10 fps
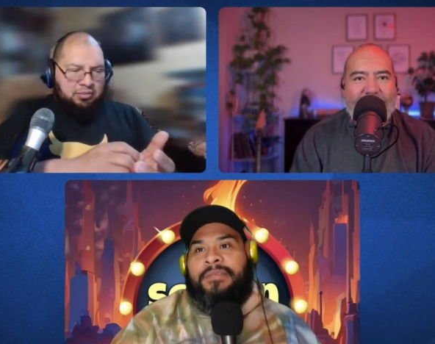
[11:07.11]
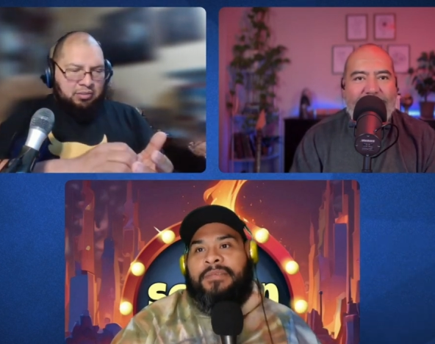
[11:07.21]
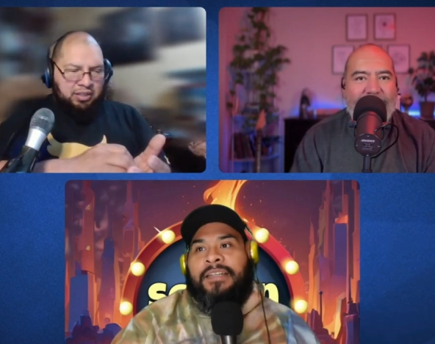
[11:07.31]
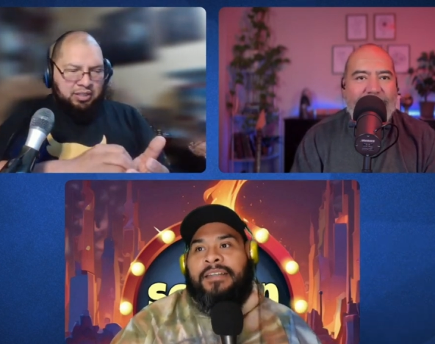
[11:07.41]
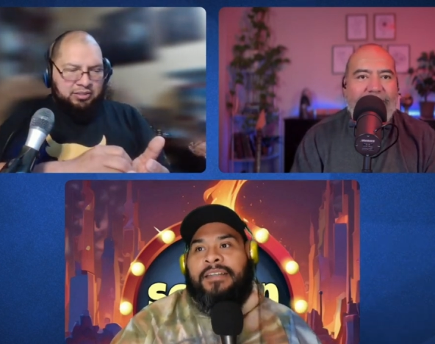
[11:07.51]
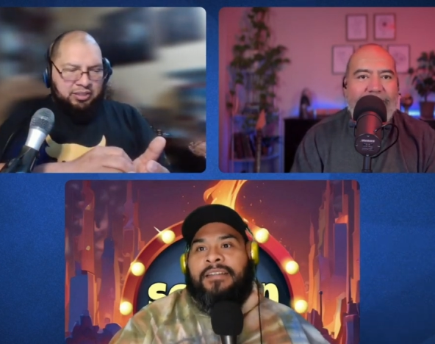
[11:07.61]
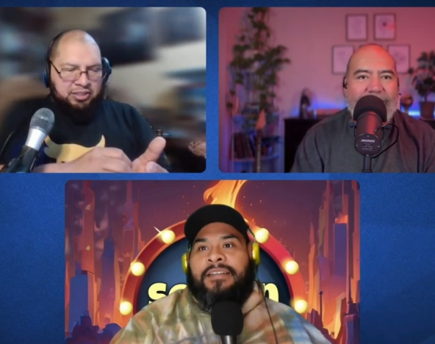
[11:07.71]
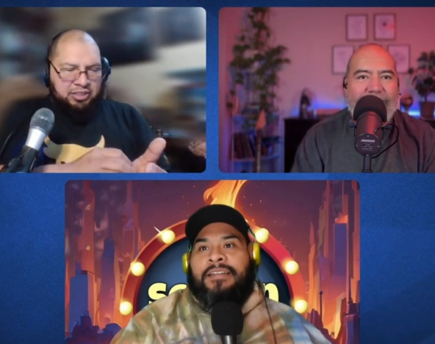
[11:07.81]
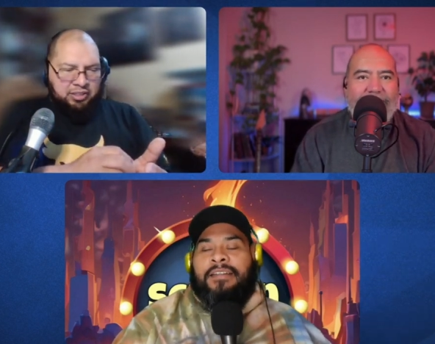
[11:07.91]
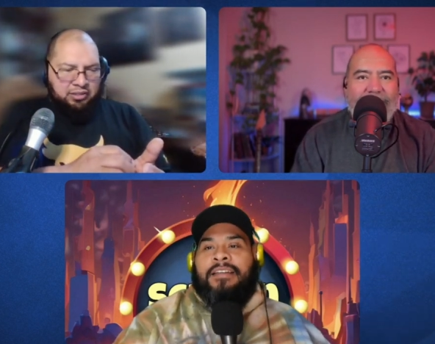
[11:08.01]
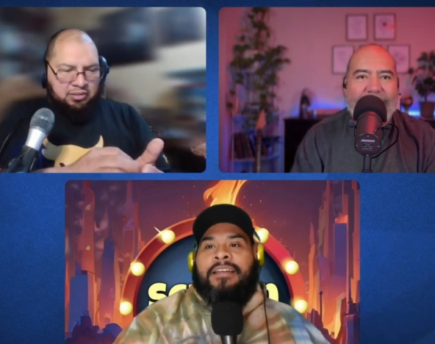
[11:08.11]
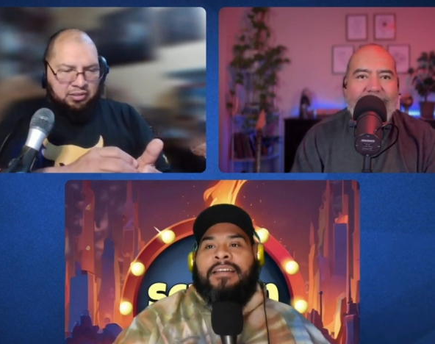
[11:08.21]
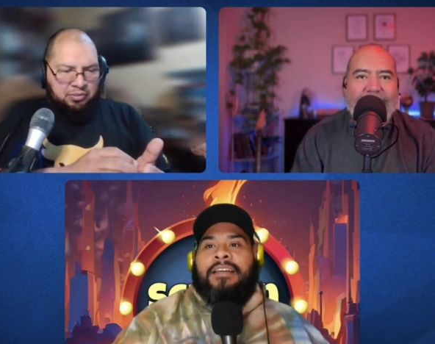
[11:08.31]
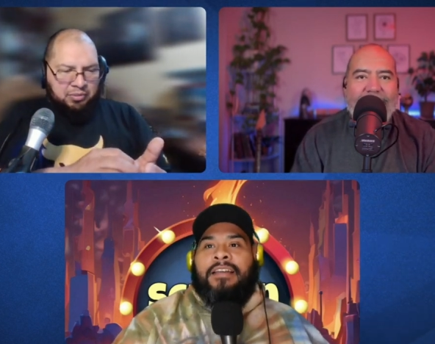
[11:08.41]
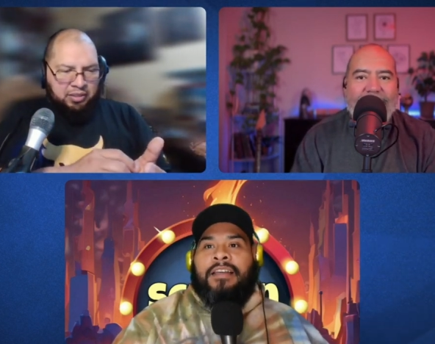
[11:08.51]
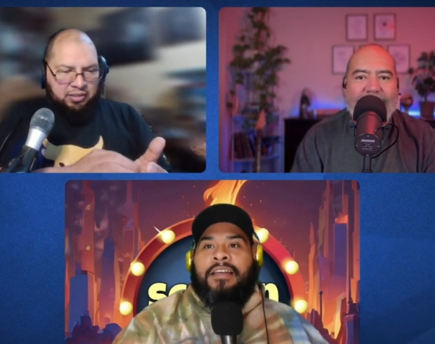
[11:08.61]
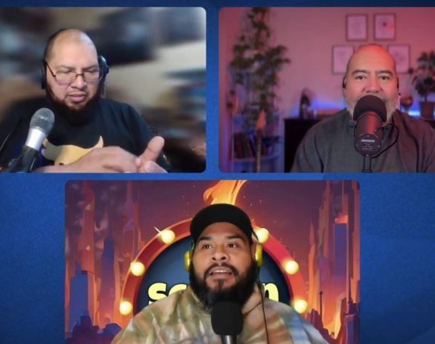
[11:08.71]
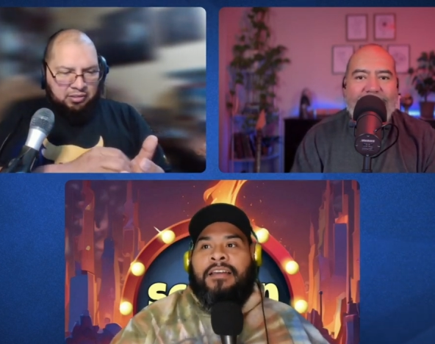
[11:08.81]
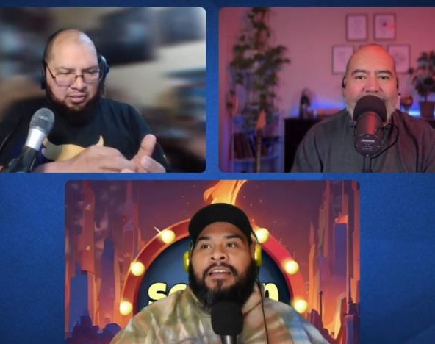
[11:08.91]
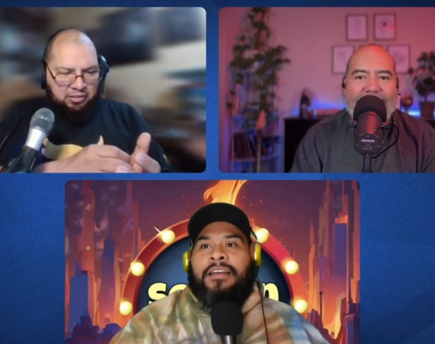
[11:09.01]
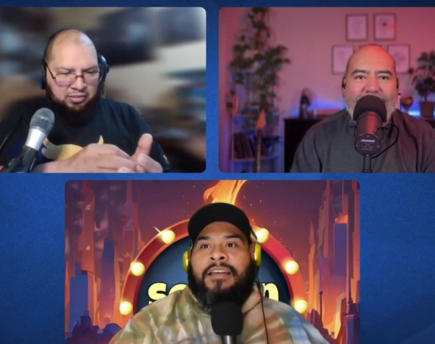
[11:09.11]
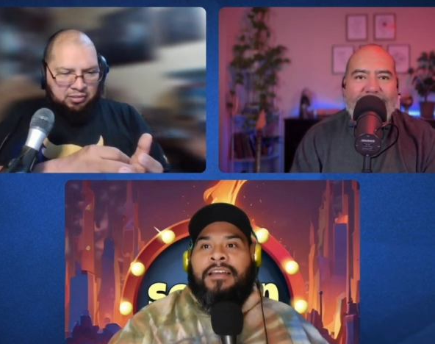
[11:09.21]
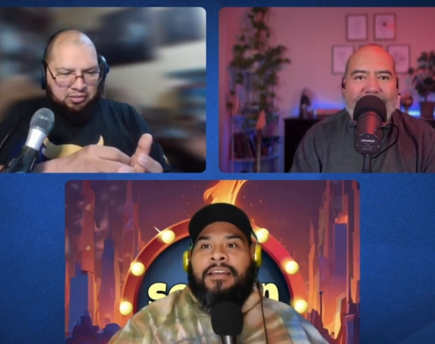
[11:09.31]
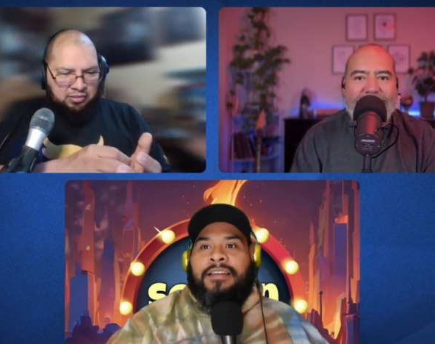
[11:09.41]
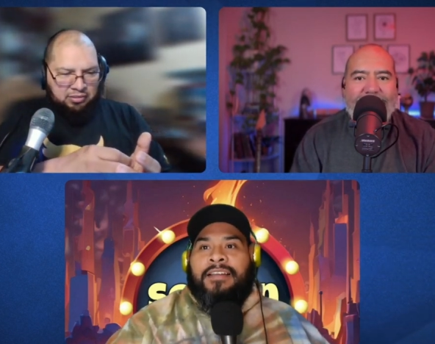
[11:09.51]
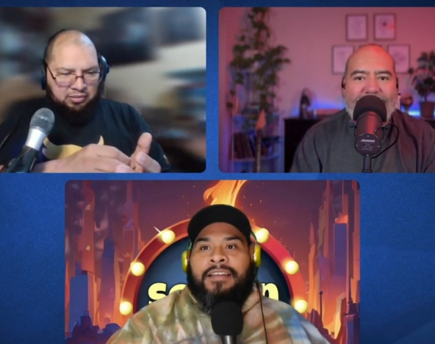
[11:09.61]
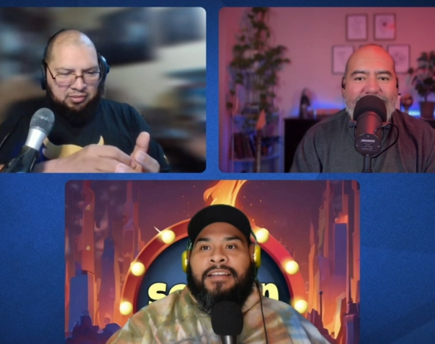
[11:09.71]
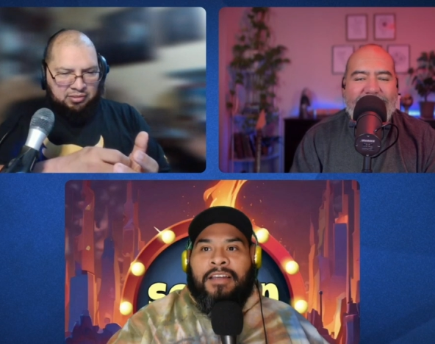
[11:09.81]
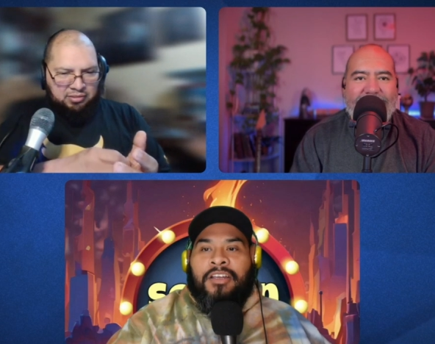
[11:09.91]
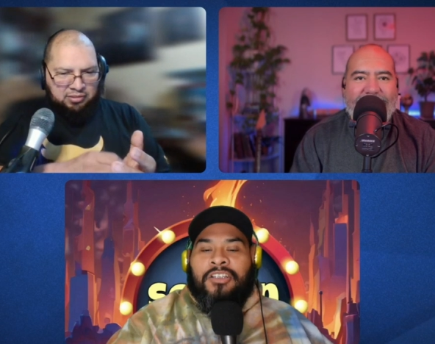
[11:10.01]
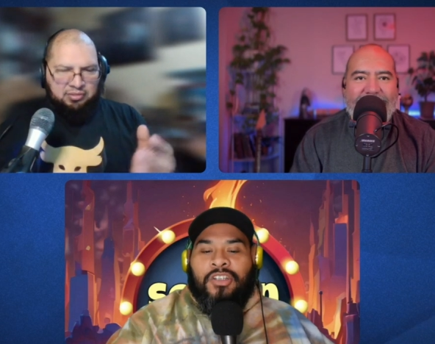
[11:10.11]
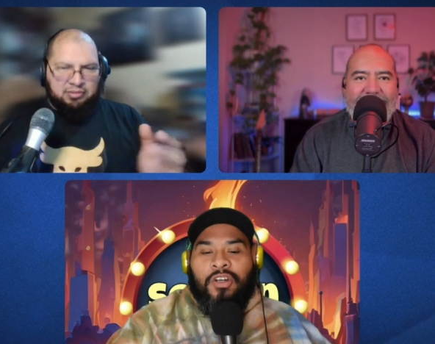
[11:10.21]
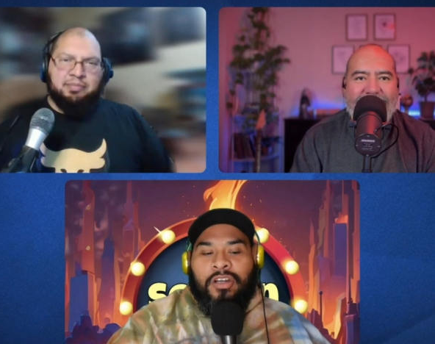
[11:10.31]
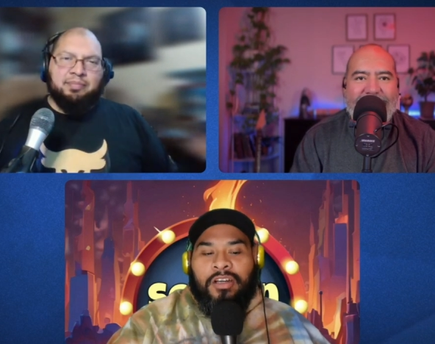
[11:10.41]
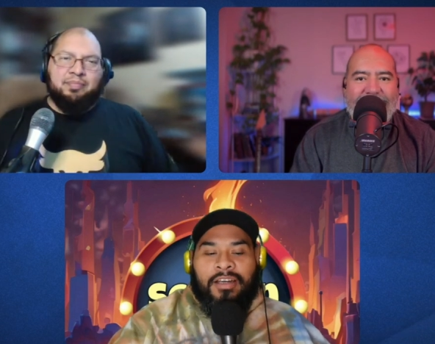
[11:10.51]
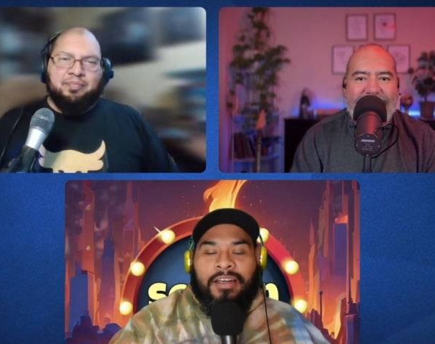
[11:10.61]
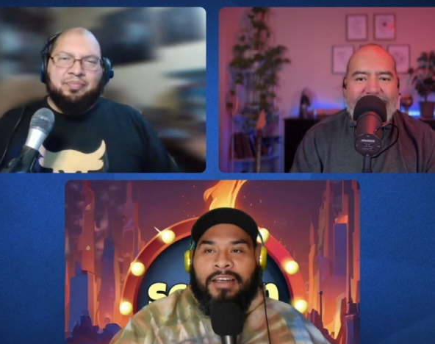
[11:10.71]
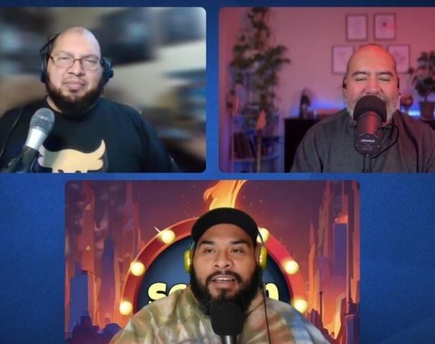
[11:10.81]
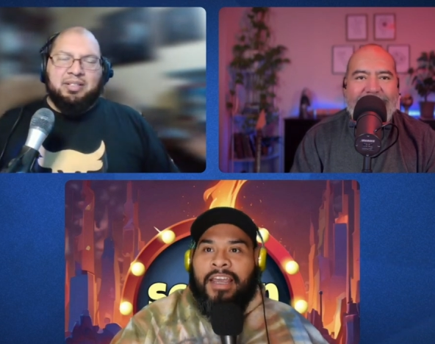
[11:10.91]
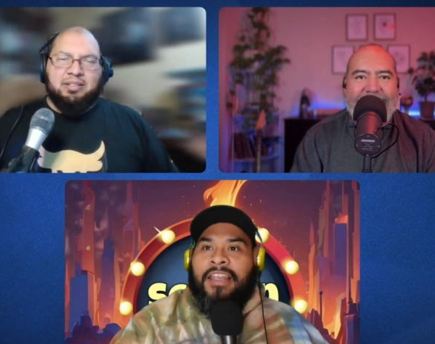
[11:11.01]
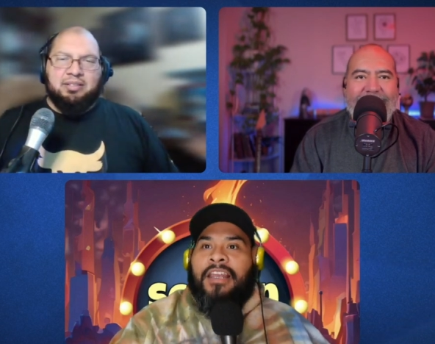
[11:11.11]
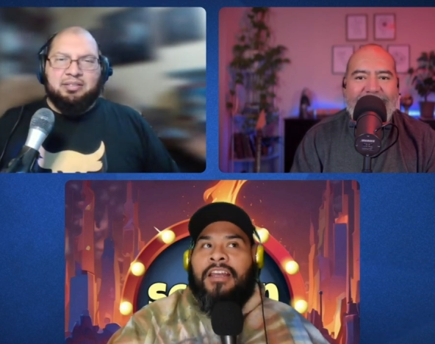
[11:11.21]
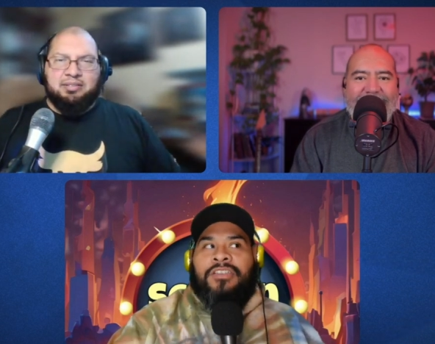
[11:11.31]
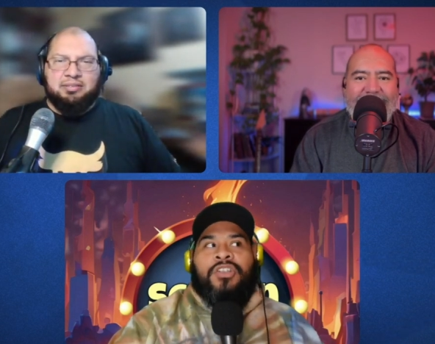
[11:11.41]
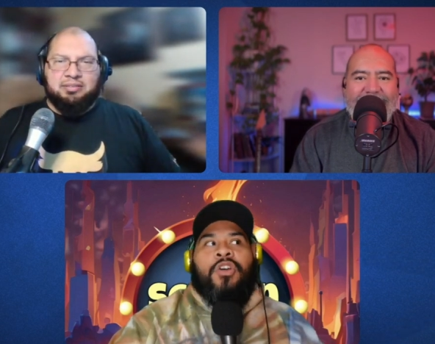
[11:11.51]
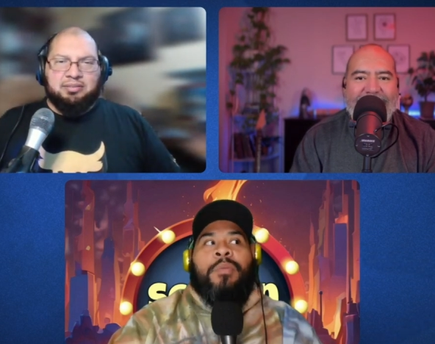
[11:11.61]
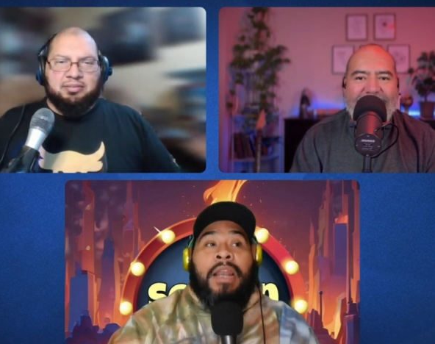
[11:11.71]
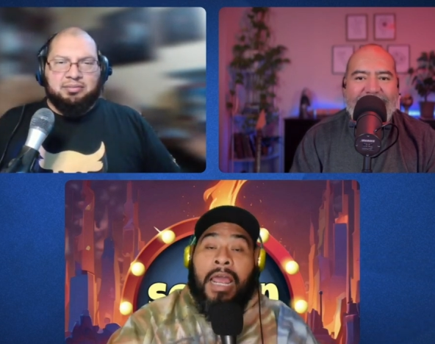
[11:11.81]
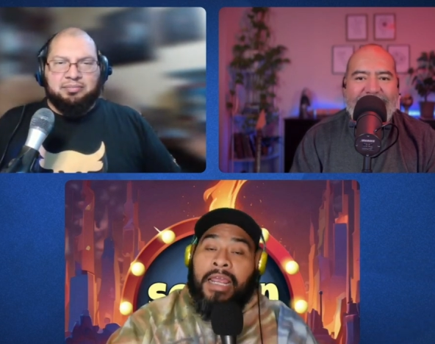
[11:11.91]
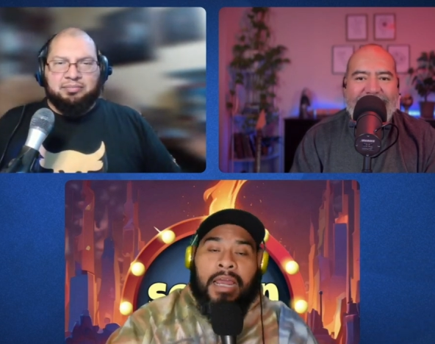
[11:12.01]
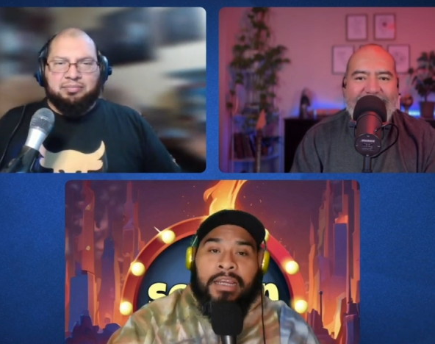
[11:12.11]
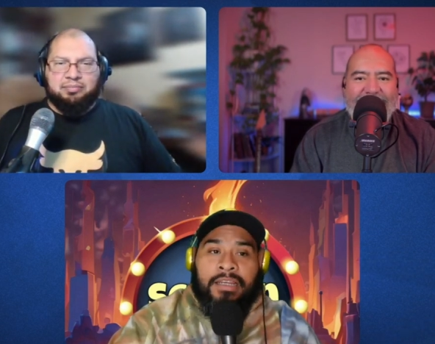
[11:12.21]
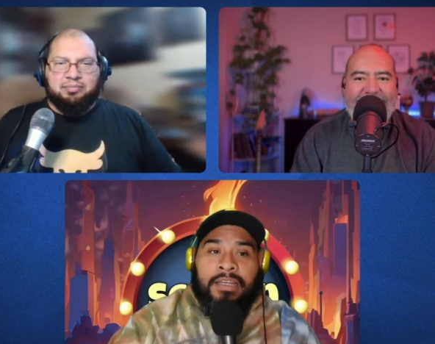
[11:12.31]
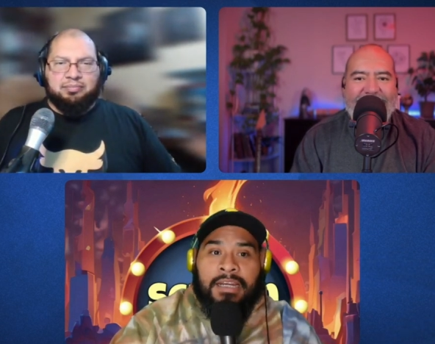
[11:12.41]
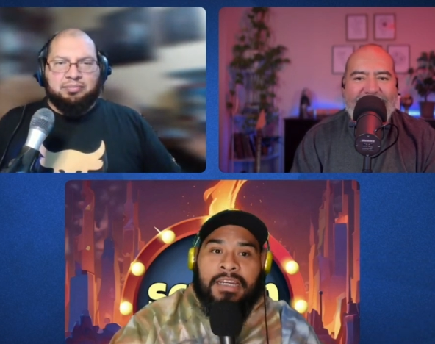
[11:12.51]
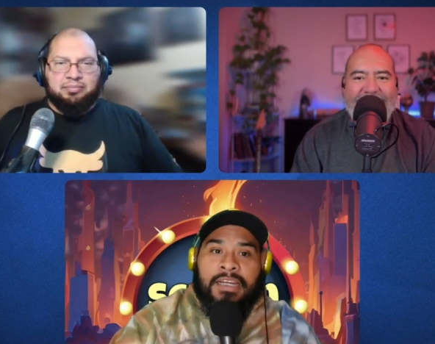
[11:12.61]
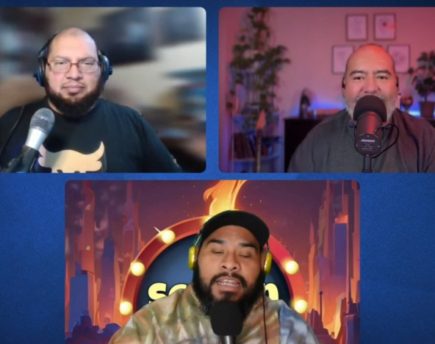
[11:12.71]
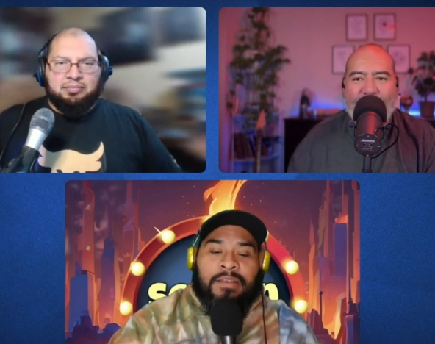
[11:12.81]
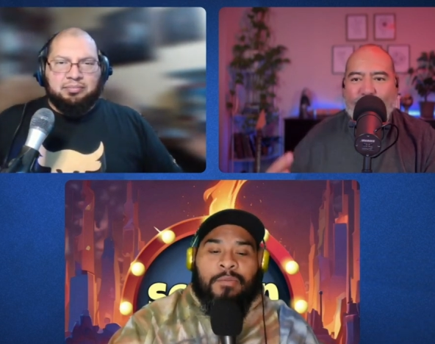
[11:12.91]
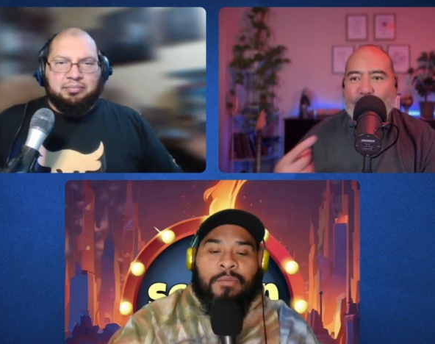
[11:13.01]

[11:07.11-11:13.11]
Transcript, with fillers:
Speaker 1: oh, hands are itchy. Look at me. Uh, uh.
Speaker 2: So. And then, uh, so, but I, I, I did like the